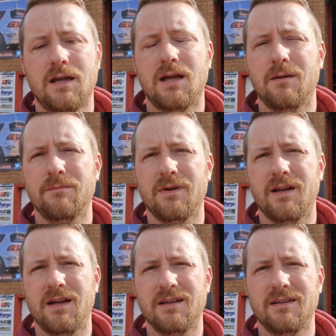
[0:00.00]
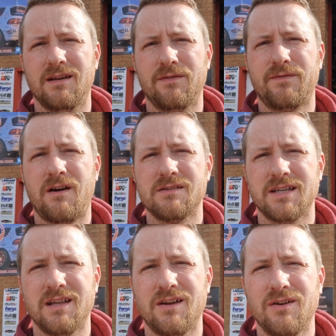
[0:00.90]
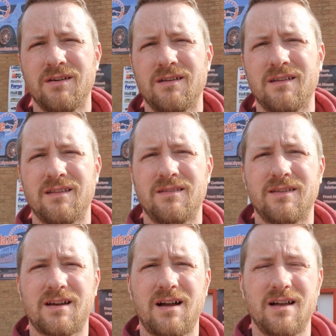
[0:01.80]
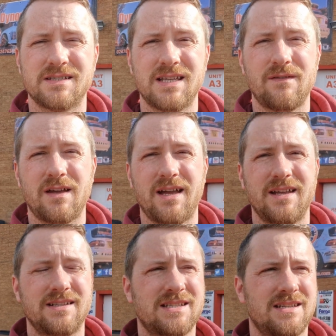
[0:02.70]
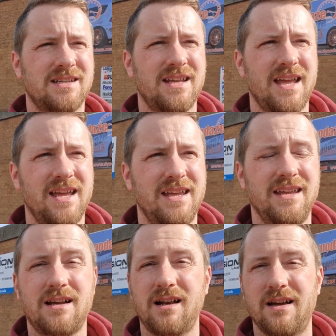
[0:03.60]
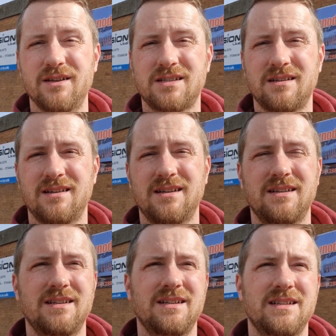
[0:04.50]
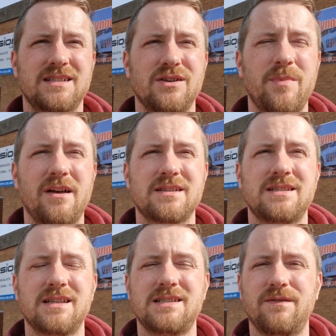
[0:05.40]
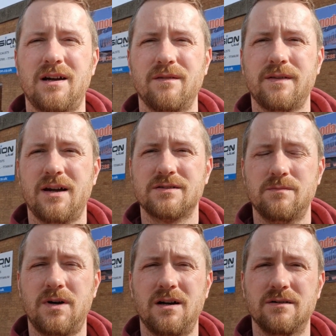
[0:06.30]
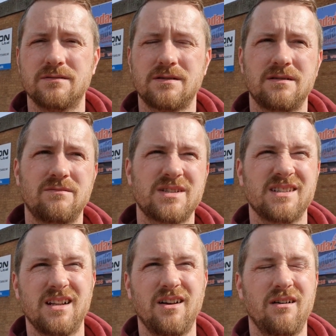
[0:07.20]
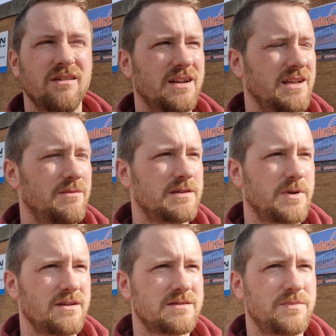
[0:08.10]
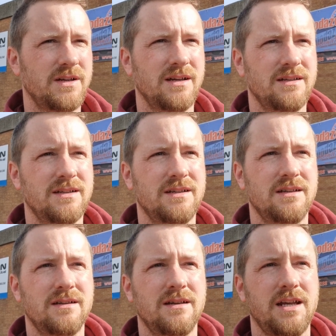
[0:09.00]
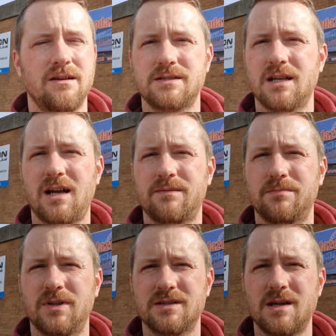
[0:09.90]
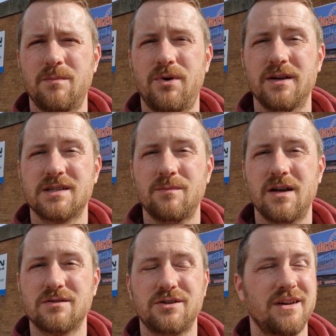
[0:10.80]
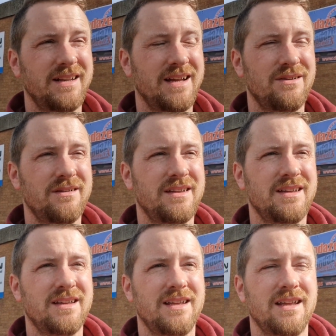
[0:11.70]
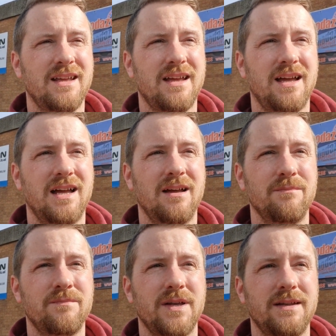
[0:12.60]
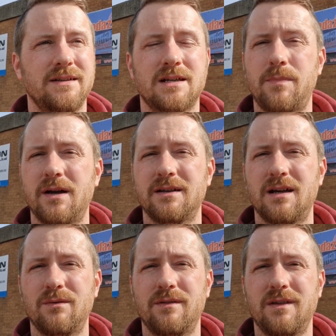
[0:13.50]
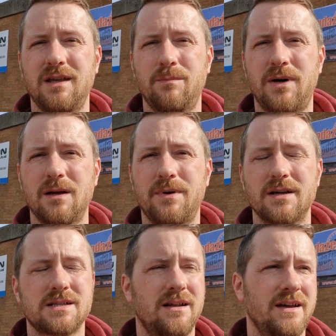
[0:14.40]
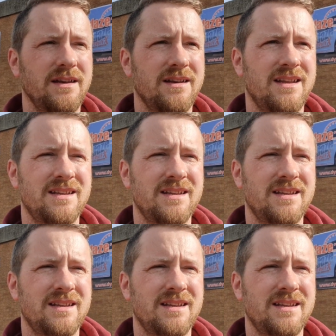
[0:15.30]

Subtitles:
and as far as I know the car's never had a clutch. It's on about 65,000 miles, which isn't a lot really, I suppose, but you know, it's going to happen at some point, so I might as well do it now. And then combine that with the bypass line,